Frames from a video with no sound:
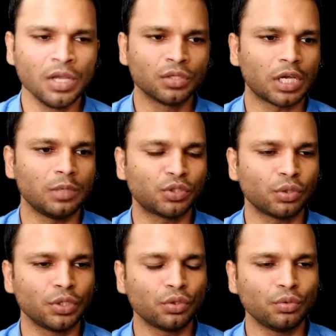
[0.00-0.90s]
So I'll be
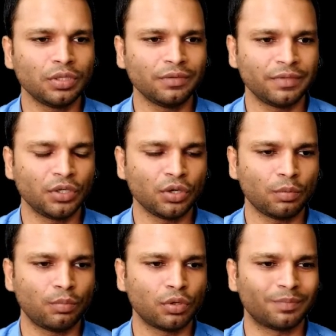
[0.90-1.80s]
showing you the video
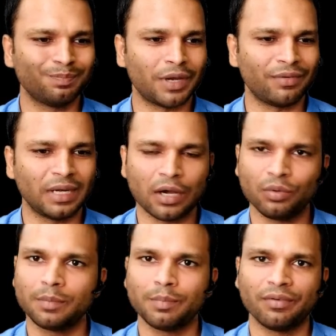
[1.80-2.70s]
of both bevel
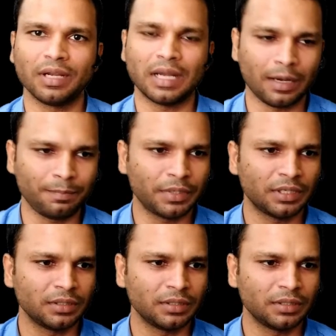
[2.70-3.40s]
down and bevel up.